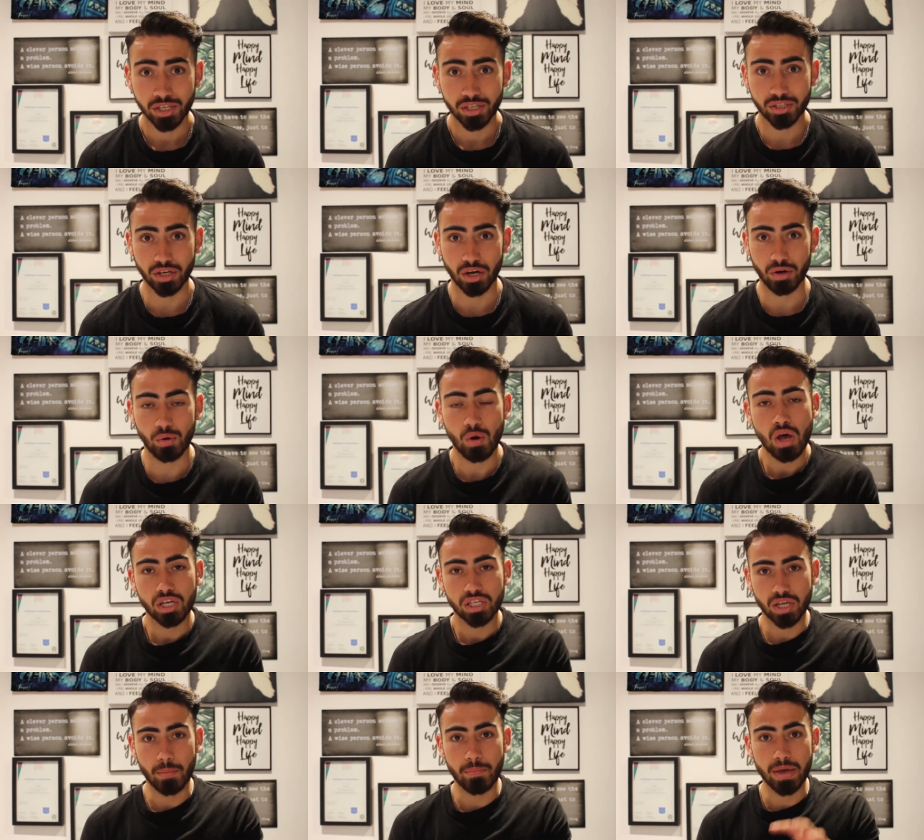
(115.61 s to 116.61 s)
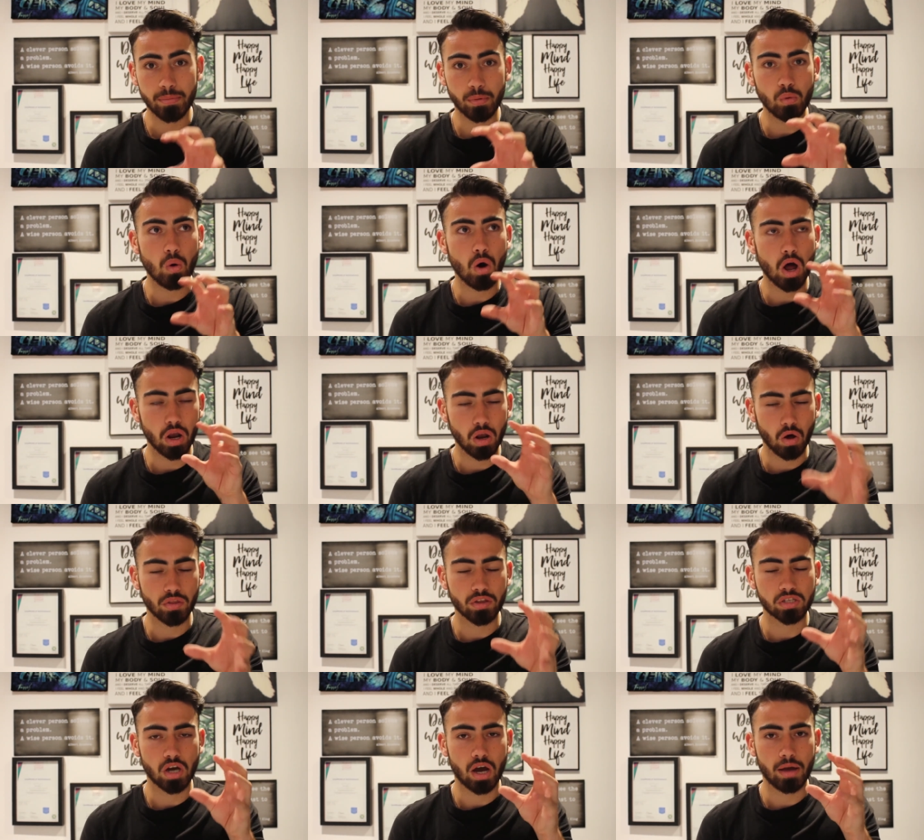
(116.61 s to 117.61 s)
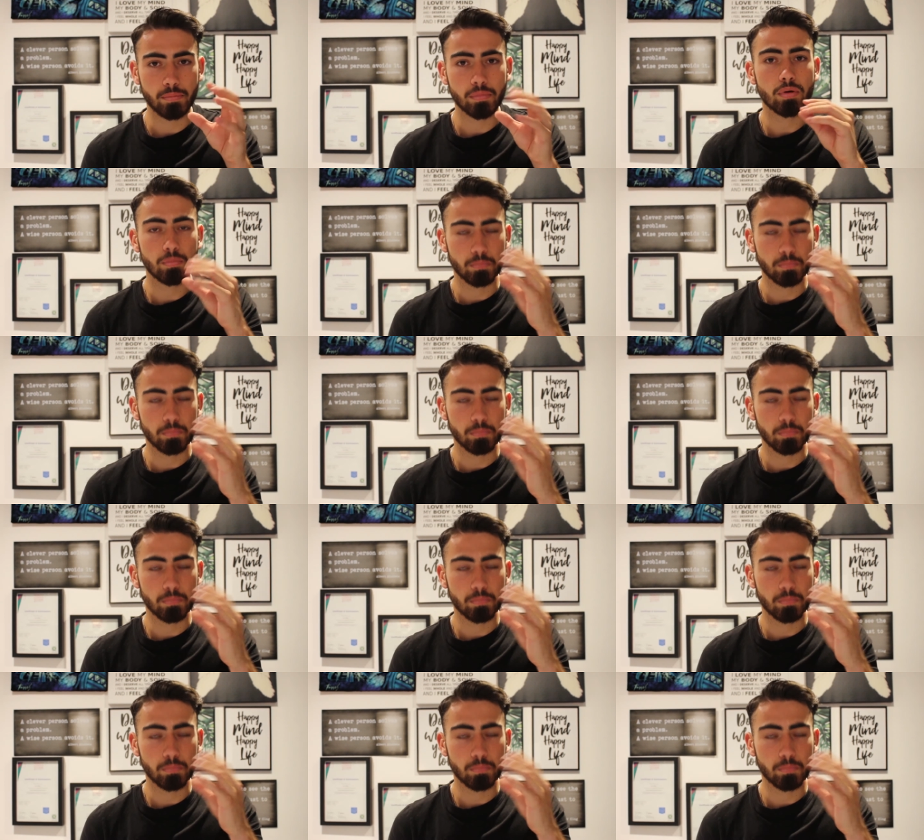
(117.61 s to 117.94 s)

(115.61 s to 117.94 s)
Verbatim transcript: So some people, a lot of the time,